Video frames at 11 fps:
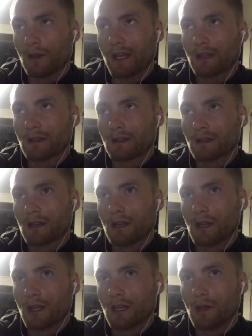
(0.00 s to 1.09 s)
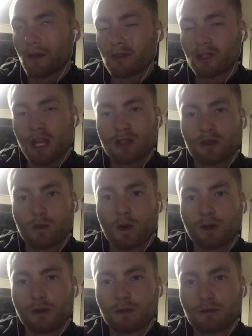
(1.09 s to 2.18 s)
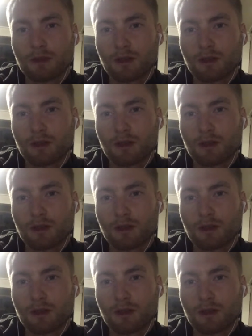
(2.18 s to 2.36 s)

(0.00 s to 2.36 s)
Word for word: like you have to change the world.